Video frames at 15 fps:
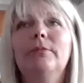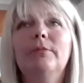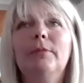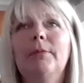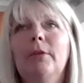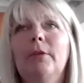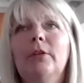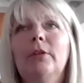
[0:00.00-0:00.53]

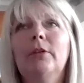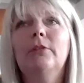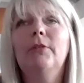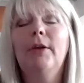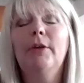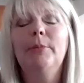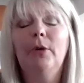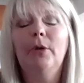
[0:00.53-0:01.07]
a
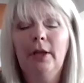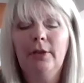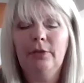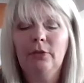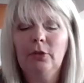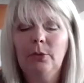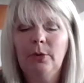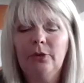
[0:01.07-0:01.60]
roundabout
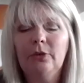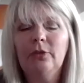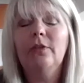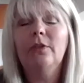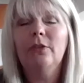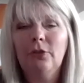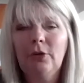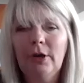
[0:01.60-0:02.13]
answer to your question,
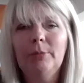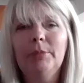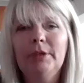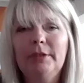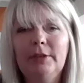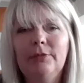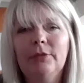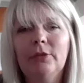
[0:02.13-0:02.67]
it's
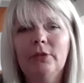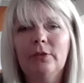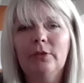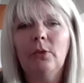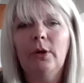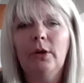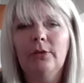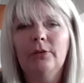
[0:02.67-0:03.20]
incredibly difficult
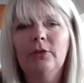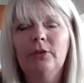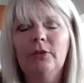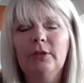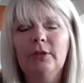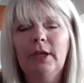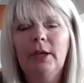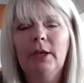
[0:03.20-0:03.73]
quite often
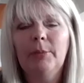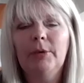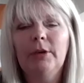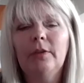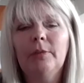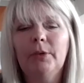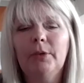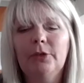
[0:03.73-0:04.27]
to get
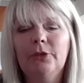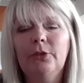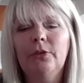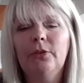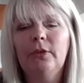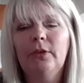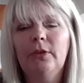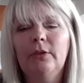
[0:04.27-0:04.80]
municipal
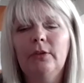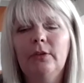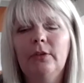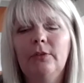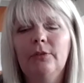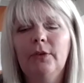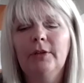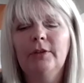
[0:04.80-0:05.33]
issues in
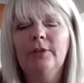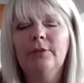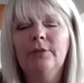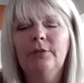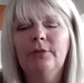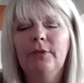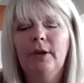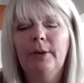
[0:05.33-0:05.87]
front of
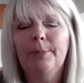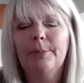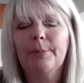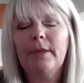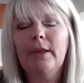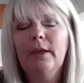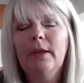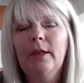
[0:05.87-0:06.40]

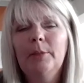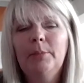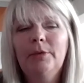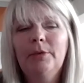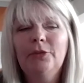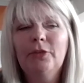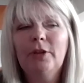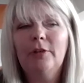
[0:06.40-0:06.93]

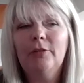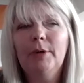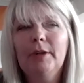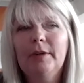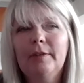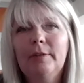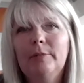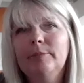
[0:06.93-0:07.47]
provincial
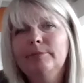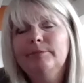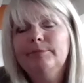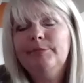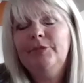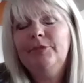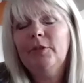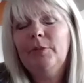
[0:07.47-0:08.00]
government
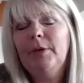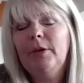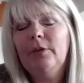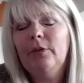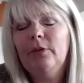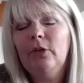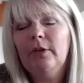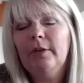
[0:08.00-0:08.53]
just
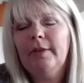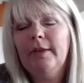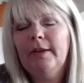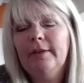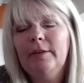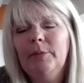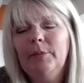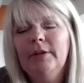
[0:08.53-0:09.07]
because they're not
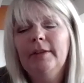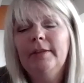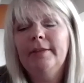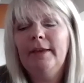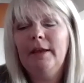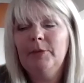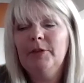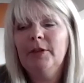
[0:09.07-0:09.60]
sexy, but at the
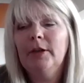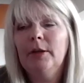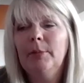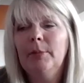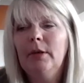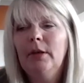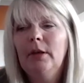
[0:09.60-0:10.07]
same time,